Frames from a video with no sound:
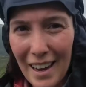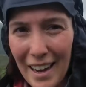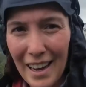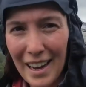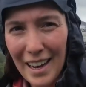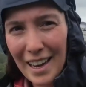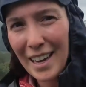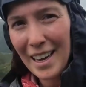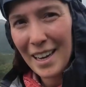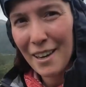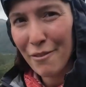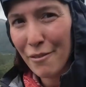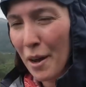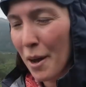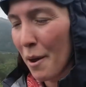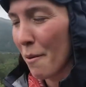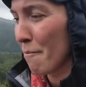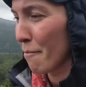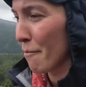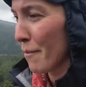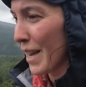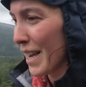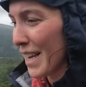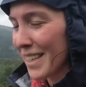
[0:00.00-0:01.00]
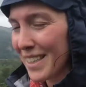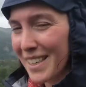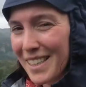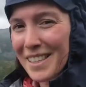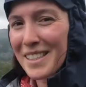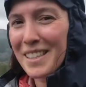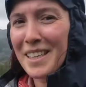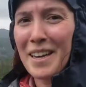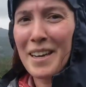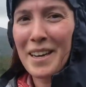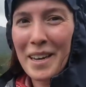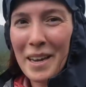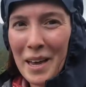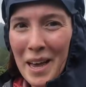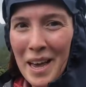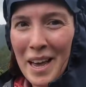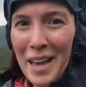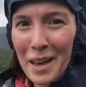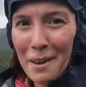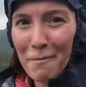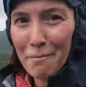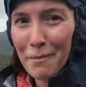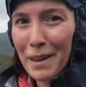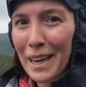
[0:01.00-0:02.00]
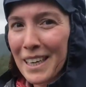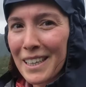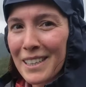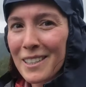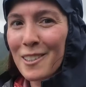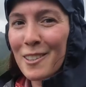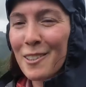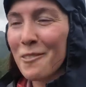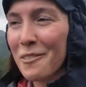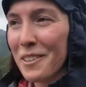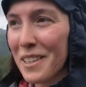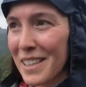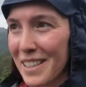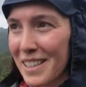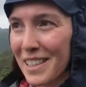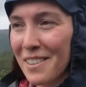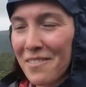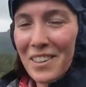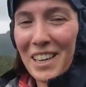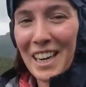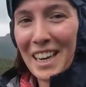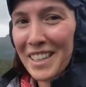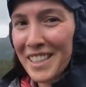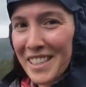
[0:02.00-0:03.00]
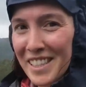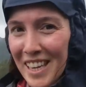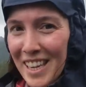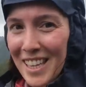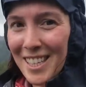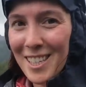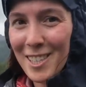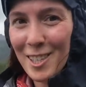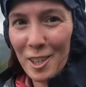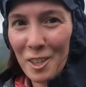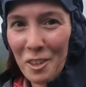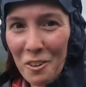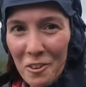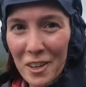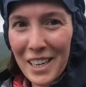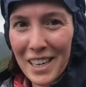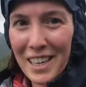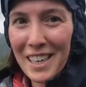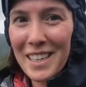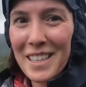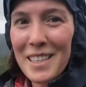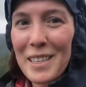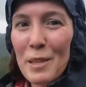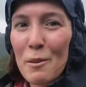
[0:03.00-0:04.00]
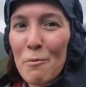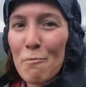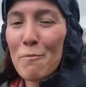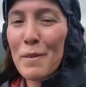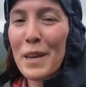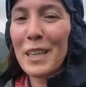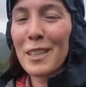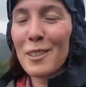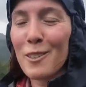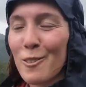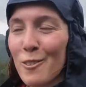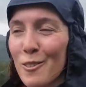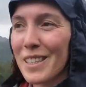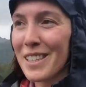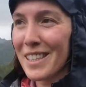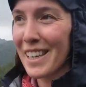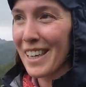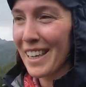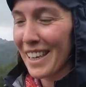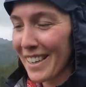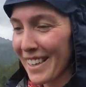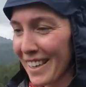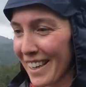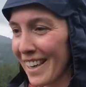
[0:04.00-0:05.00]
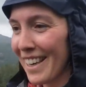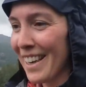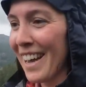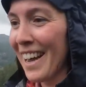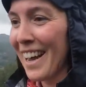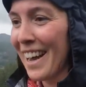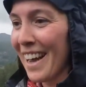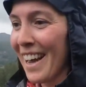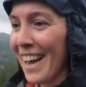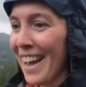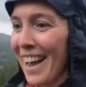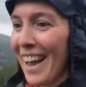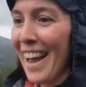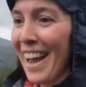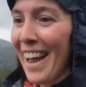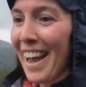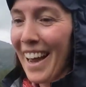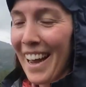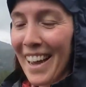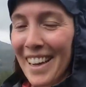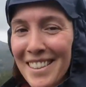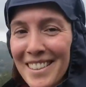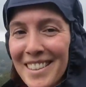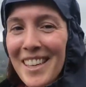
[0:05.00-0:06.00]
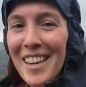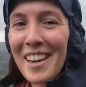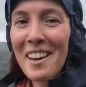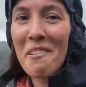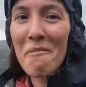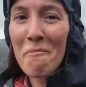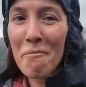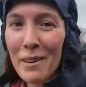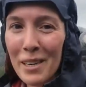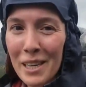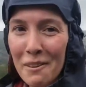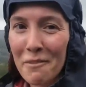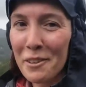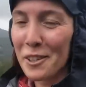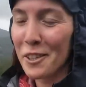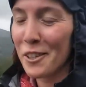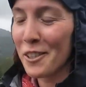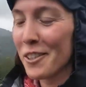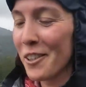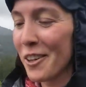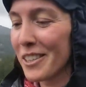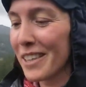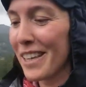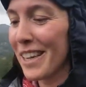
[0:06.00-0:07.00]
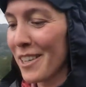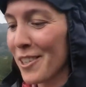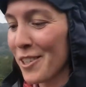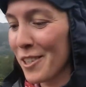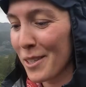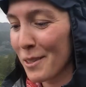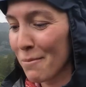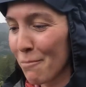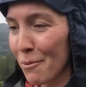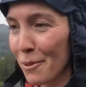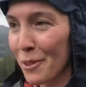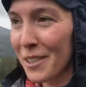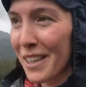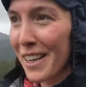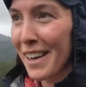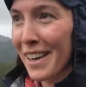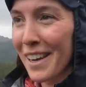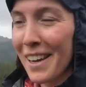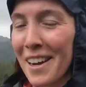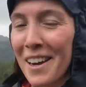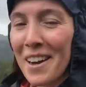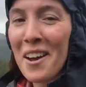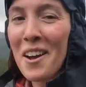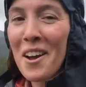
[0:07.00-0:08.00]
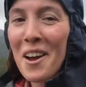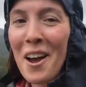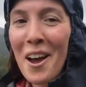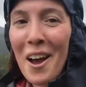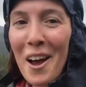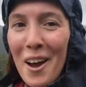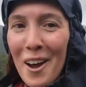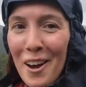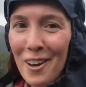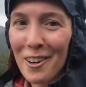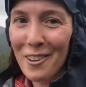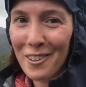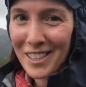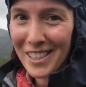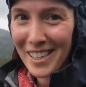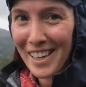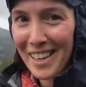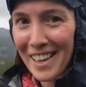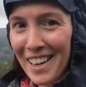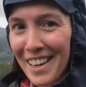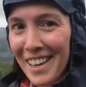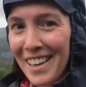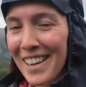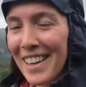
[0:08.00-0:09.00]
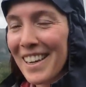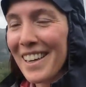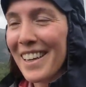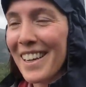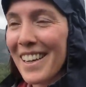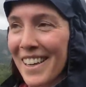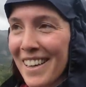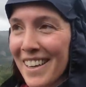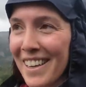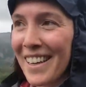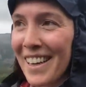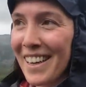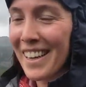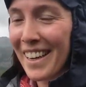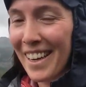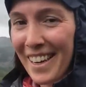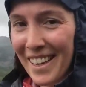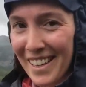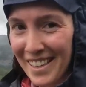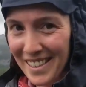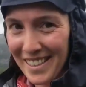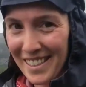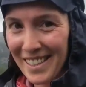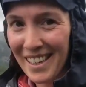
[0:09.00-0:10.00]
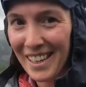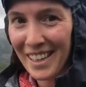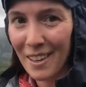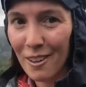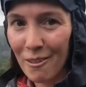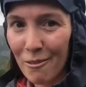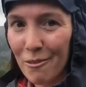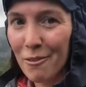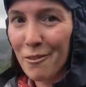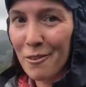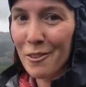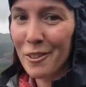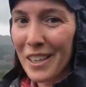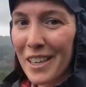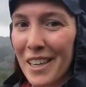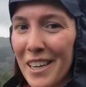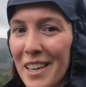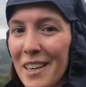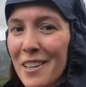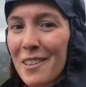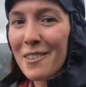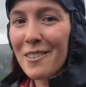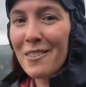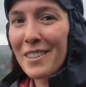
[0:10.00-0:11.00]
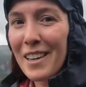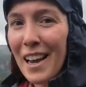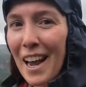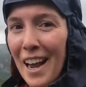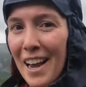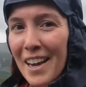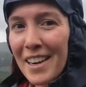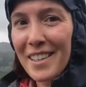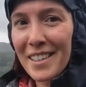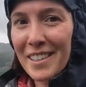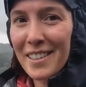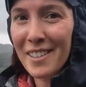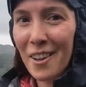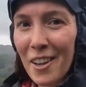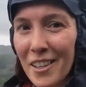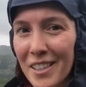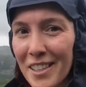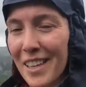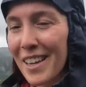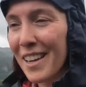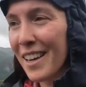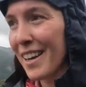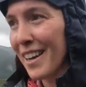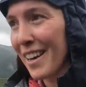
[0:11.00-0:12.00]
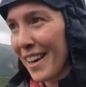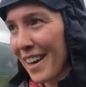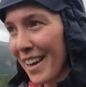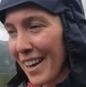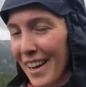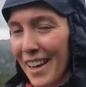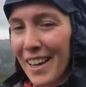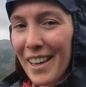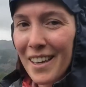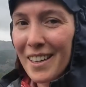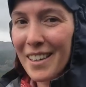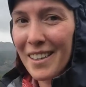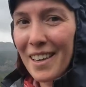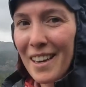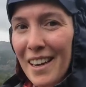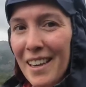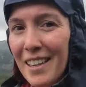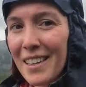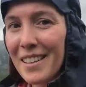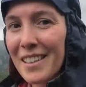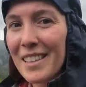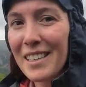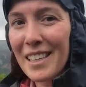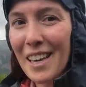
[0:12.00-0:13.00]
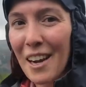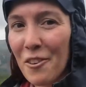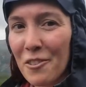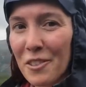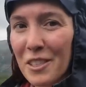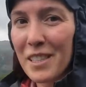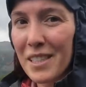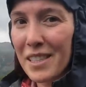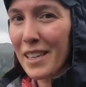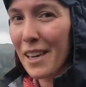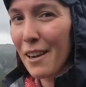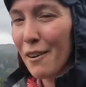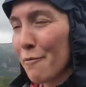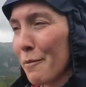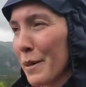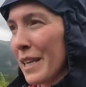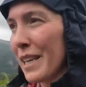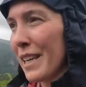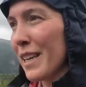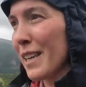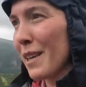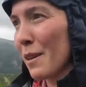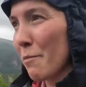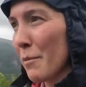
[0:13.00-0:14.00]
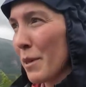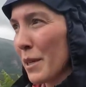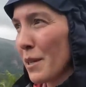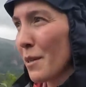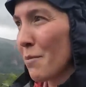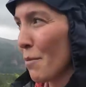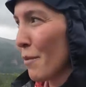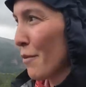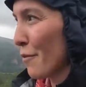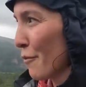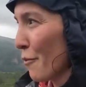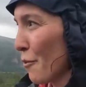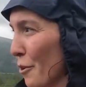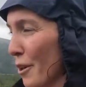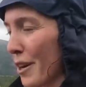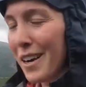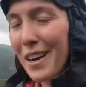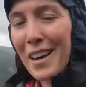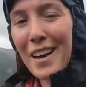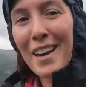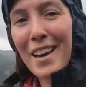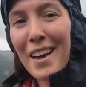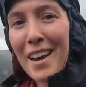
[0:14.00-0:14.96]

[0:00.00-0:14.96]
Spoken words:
I've made it back to civilization, or at least back to signal. And believe it or not, I just booked a hotel in Keswick for tonight. It's not in the town itself, but a little bit before